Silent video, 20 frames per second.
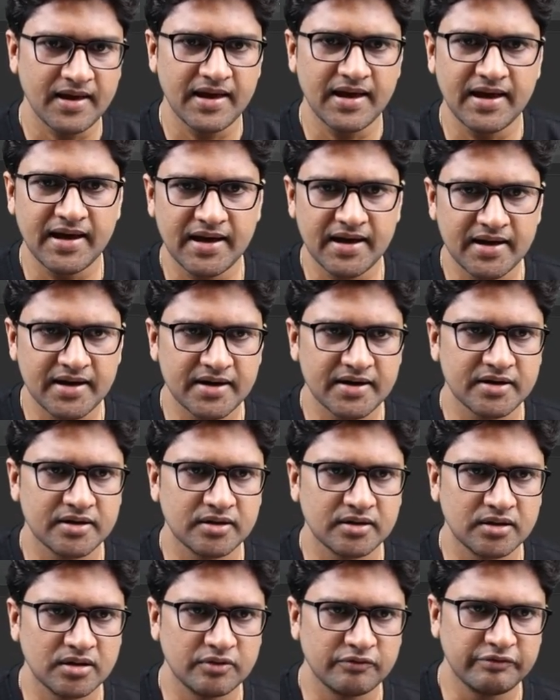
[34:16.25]
and
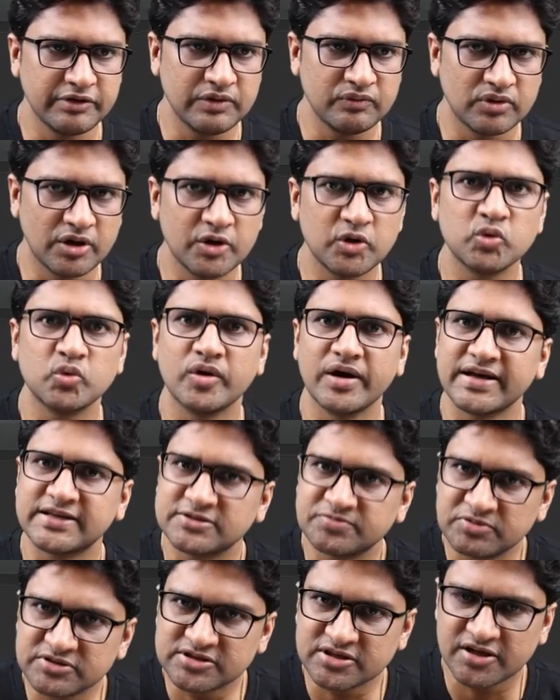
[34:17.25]
we want to
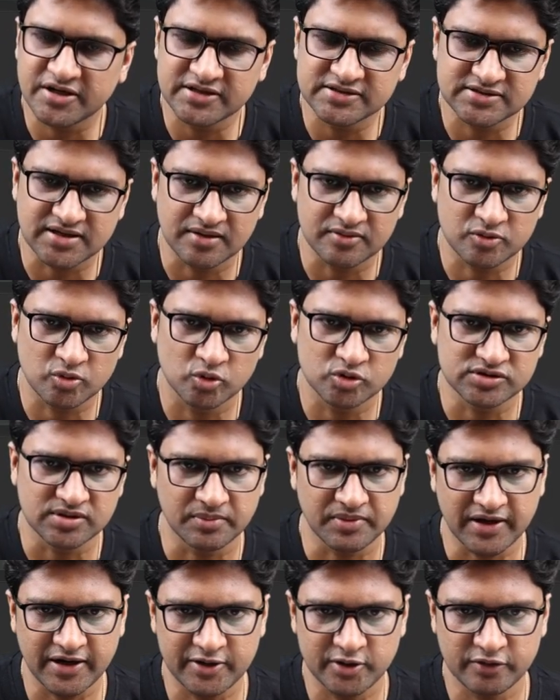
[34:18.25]
explicitly throw
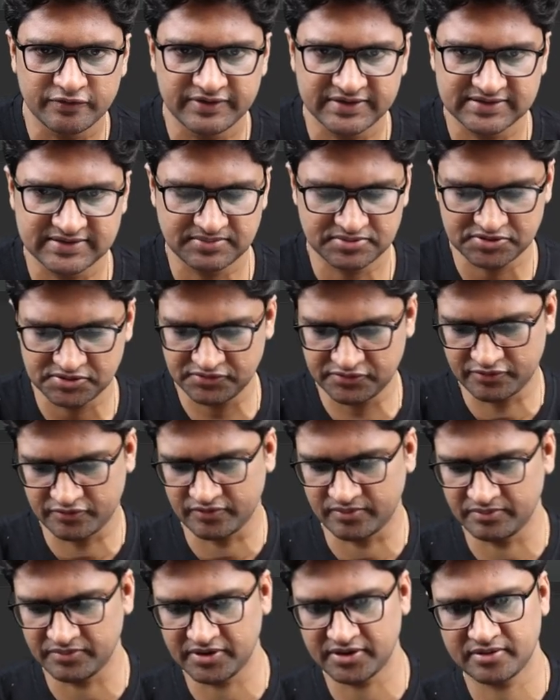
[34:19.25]
some kind of exception
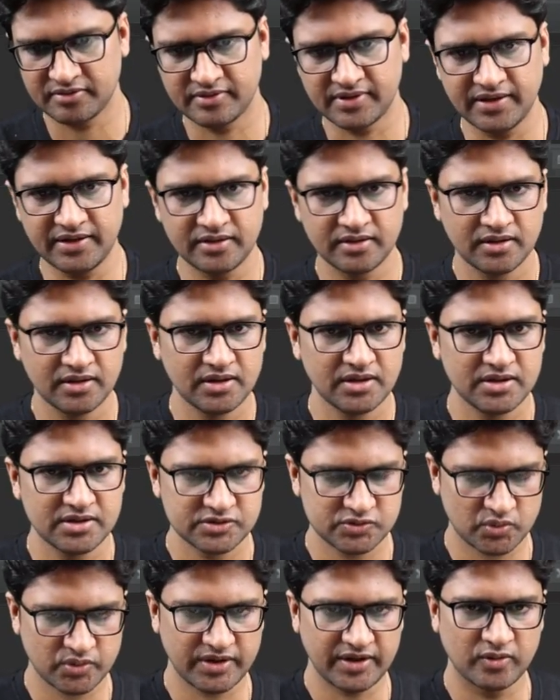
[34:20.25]
from it, right?
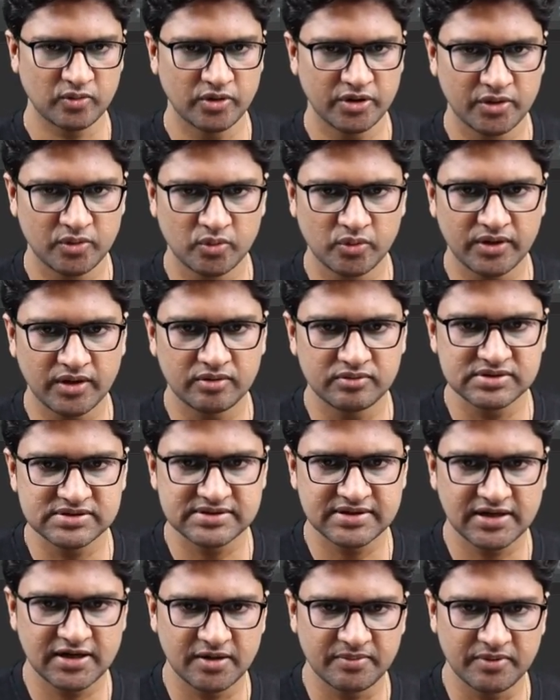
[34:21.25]
So what I'm going to do now
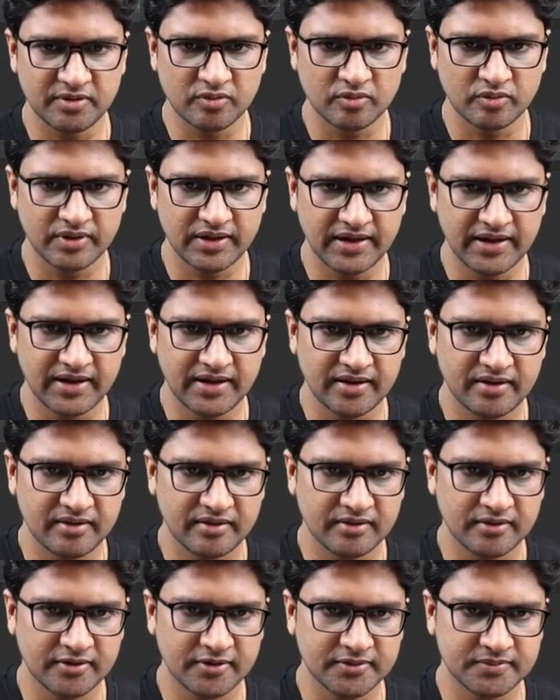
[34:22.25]
is that let me go
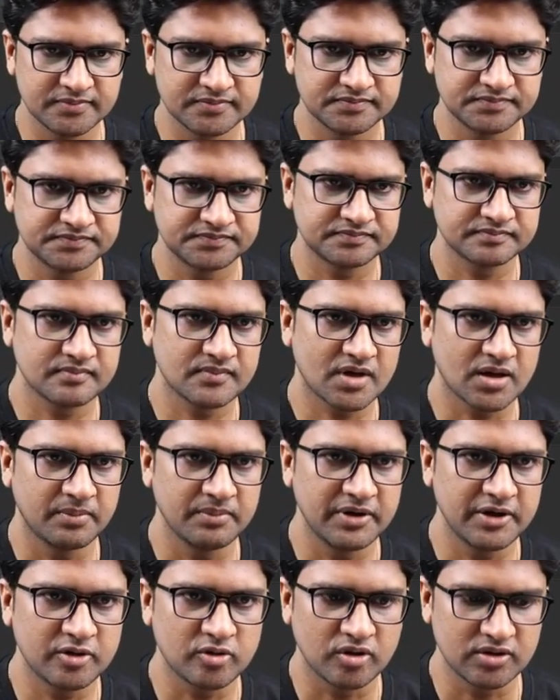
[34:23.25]
and
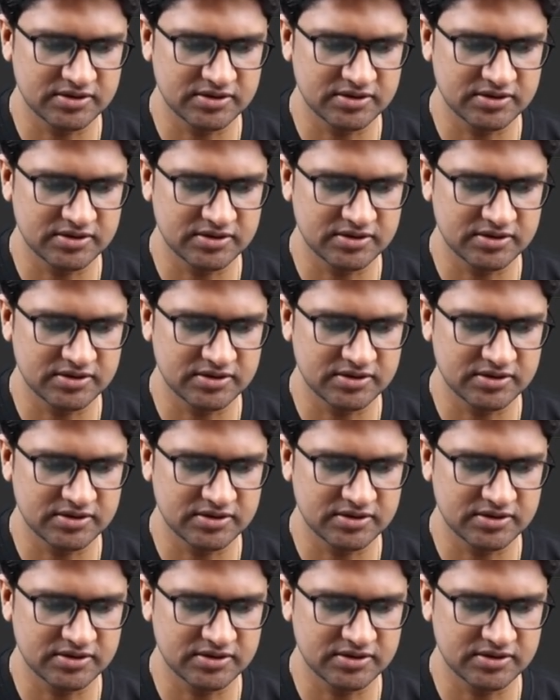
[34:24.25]
comment